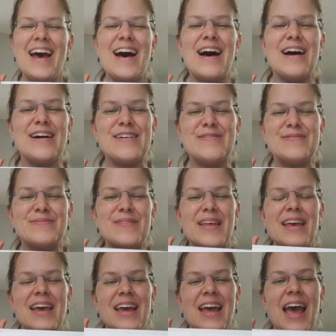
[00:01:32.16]
And
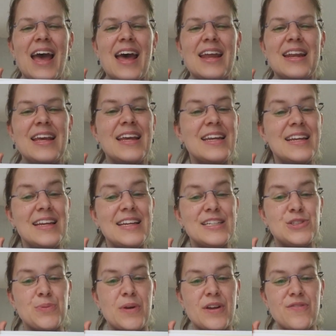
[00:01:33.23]
in
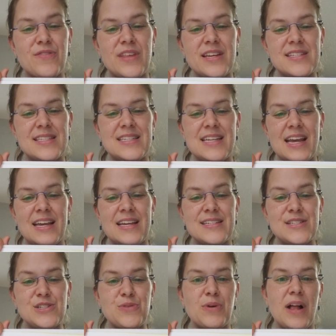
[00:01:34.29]
each one of these days,
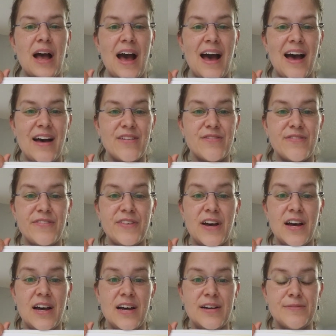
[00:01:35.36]
you will have
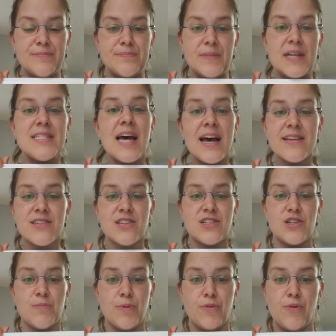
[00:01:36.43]
a task
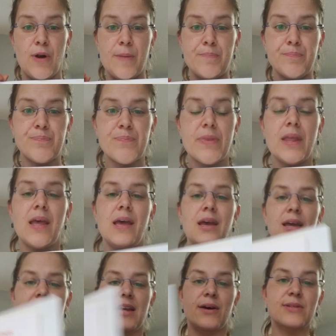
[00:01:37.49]
to perform.
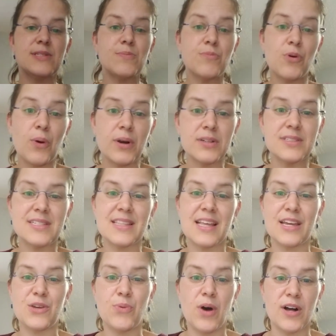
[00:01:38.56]
Now, it's important that
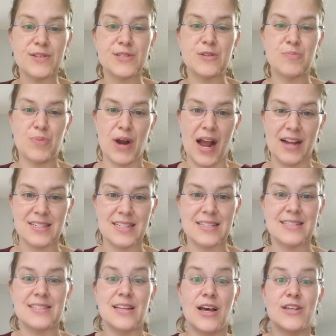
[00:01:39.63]
you also
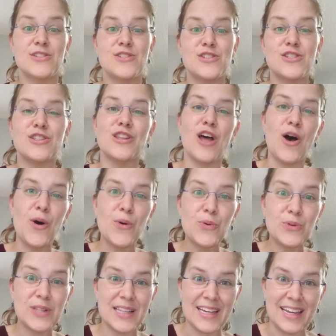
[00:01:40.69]
practice
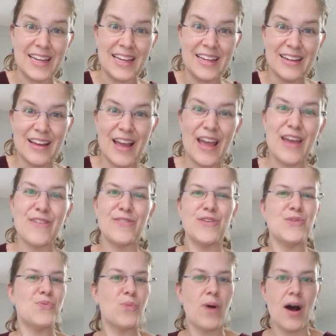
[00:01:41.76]
slowly. If
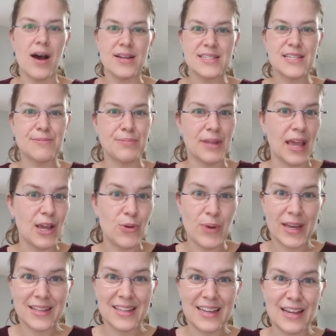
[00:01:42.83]
you want to play
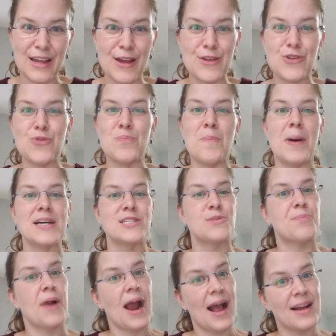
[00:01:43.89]
quickly, you must
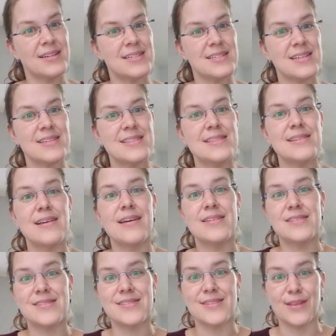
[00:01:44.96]
practice
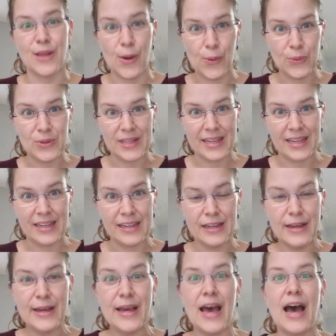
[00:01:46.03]
slowly.
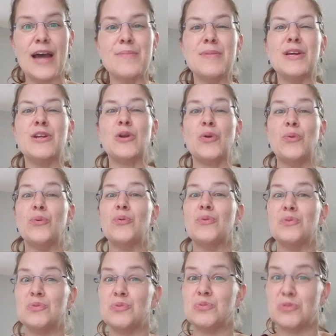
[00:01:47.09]
I mean,
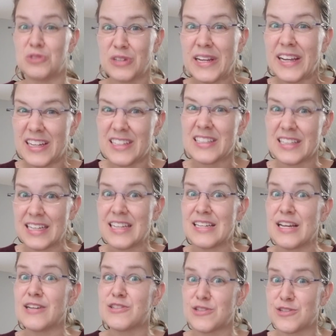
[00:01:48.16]

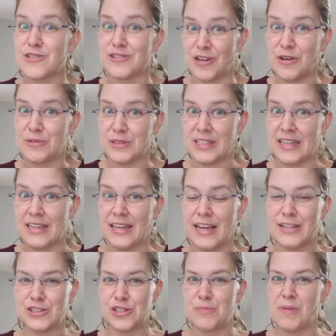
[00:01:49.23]
really slowly.
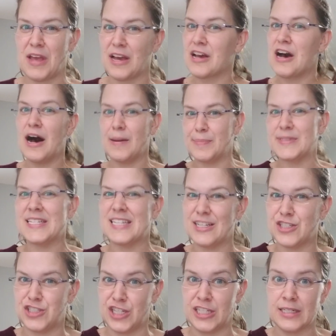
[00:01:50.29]
It should be a
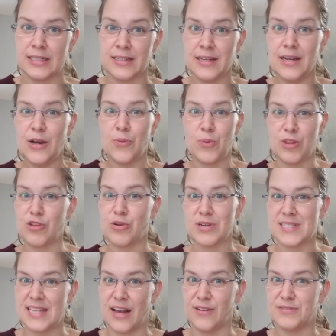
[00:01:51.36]
competition with
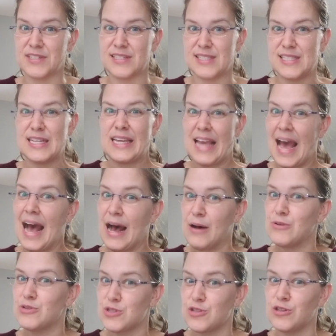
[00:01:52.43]
yourself to see
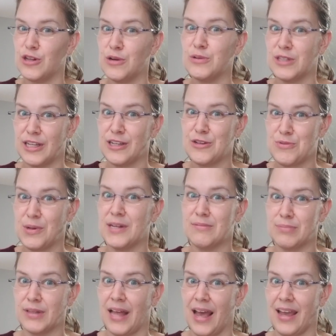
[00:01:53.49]
how slowly you can
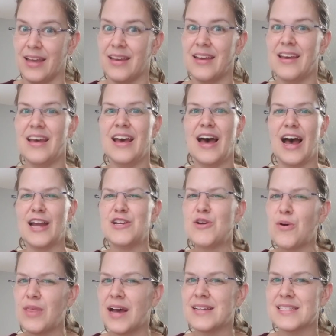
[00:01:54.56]
play. I
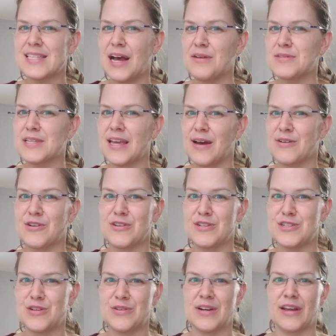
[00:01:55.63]
know that sounds
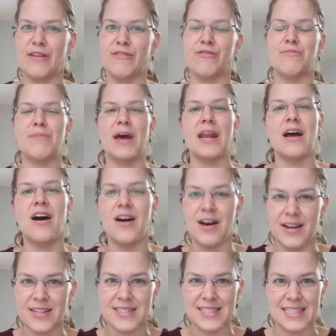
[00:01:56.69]
counterintuitive, but
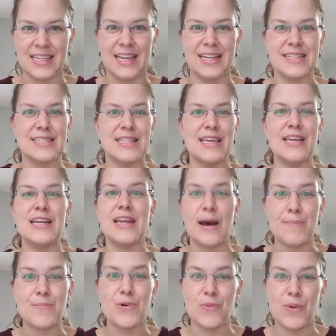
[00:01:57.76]
honestly, it is the
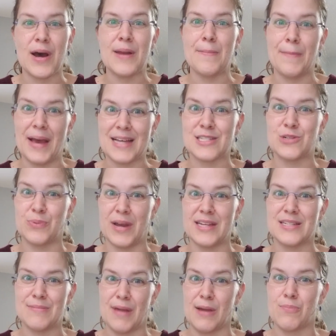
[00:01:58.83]
number one best way
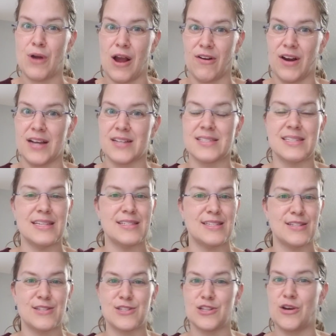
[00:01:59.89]
to make progress is
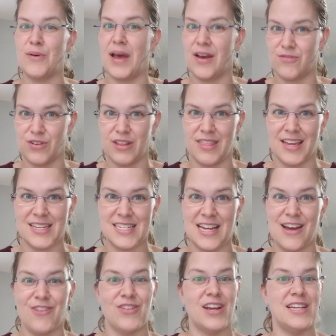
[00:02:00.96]
to slow everything down.